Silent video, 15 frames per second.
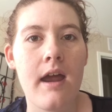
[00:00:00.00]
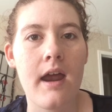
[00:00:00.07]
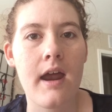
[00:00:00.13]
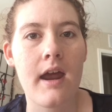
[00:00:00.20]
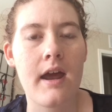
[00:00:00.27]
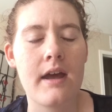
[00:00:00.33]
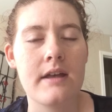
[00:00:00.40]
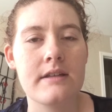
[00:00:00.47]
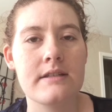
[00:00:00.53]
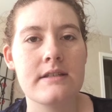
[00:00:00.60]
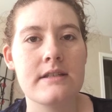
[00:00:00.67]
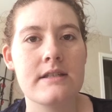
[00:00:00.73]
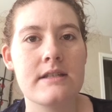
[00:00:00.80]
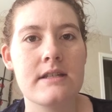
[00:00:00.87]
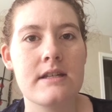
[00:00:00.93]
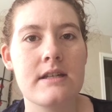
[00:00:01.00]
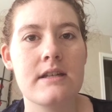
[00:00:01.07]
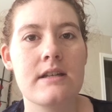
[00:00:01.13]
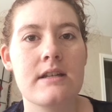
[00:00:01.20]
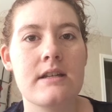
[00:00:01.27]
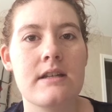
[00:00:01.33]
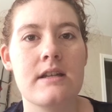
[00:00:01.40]
And
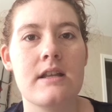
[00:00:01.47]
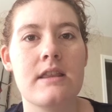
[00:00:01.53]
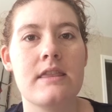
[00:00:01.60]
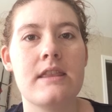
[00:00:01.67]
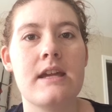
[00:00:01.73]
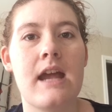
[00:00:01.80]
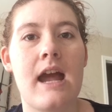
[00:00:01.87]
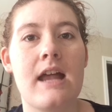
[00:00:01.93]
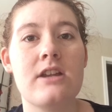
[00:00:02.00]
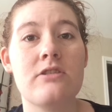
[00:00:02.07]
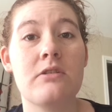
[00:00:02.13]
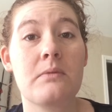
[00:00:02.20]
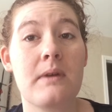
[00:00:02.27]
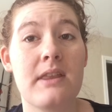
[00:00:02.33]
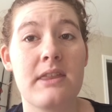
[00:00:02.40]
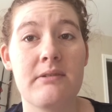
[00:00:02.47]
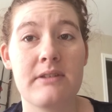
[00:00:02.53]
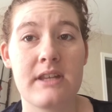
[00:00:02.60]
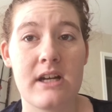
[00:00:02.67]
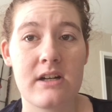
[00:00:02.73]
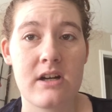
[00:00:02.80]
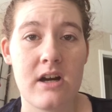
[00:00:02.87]
they had to do it with and
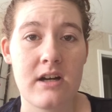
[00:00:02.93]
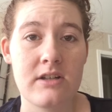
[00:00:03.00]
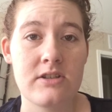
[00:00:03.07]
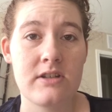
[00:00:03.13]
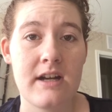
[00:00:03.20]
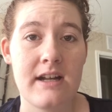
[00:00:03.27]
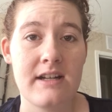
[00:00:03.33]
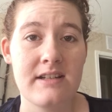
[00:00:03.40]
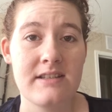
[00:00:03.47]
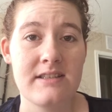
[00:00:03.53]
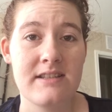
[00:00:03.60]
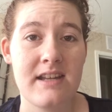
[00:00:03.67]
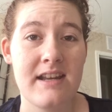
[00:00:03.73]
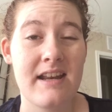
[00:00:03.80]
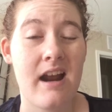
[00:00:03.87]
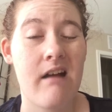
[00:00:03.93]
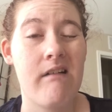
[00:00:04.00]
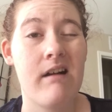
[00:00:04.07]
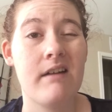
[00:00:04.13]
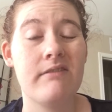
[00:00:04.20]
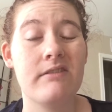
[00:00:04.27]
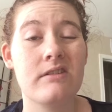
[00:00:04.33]
without contrast. And now
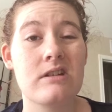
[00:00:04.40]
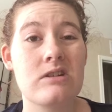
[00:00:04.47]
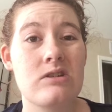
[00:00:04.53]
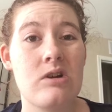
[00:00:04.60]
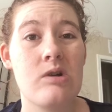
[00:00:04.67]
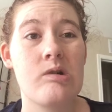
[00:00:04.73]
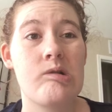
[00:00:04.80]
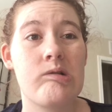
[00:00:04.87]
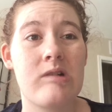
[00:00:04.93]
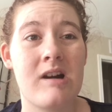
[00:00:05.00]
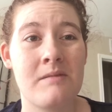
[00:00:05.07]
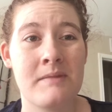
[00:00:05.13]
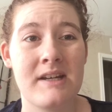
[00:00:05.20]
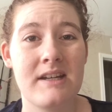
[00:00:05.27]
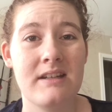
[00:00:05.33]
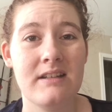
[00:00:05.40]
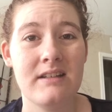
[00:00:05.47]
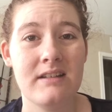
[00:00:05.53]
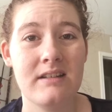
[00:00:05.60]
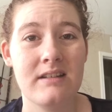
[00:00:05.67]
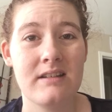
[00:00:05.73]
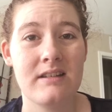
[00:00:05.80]
I feel so crummy
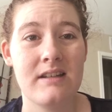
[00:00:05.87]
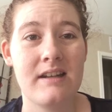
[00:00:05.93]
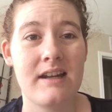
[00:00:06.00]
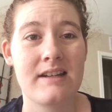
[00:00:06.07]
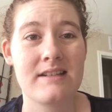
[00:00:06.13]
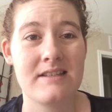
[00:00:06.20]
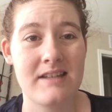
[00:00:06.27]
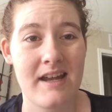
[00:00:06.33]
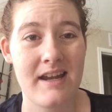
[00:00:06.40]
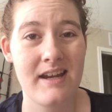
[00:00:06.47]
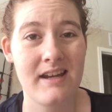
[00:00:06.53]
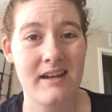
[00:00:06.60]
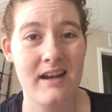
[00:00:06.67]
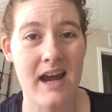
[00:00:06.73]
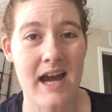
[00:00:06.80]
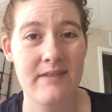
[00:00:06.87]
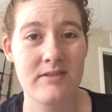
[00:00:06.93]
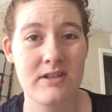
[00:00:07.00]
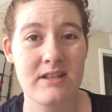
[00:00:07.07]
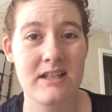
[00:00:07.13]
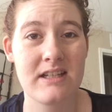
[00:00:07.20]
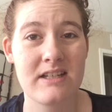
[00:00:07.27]
the next day
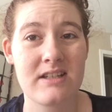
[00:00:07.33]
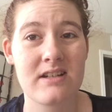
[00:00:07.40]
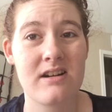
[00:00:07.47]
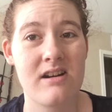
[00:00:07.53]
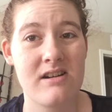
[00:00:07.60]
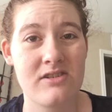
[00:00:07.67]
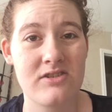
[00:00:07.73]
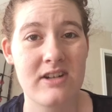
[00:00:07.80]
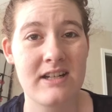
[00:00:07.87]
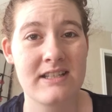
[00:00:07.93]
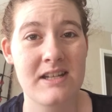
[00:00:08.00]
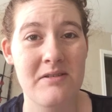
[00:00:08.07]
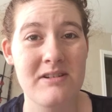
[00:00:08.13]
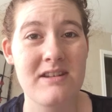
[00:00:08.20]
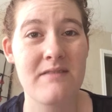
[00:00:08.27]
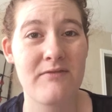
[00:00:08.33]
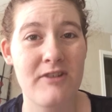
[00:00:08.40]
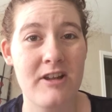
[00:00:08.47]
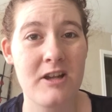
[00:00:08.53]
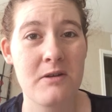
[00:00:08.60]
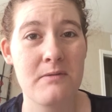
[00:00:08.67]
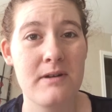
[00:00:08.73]
after they did the contrast. I wasn't
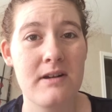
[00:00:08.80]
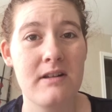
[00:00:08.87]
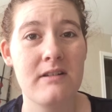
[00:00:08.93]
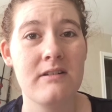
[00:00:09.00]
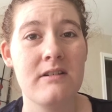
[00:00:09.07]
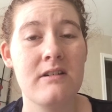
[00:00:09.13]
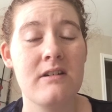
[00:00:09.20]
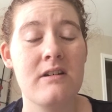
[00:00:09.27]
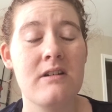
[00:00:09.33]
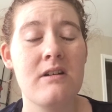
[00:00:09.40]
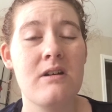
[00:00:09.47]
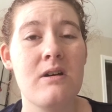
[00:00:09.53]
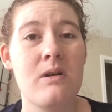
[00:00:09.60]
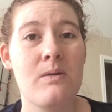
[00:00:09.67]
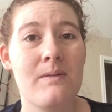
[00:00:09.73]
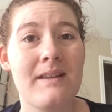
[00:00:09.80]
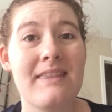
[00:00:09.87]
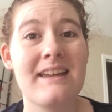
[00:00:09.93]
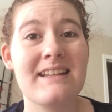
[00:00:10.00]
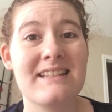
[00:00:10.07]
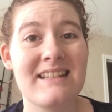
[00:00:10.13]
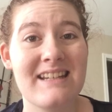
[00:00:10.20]
feeling well when
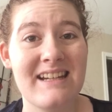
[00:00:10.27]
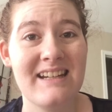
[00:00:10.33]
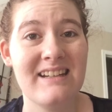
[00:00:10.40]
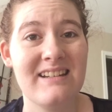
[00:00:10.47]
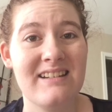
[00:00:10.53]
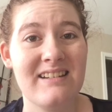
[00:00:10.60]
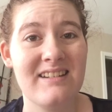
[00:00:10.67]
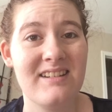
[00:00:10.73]
they did it.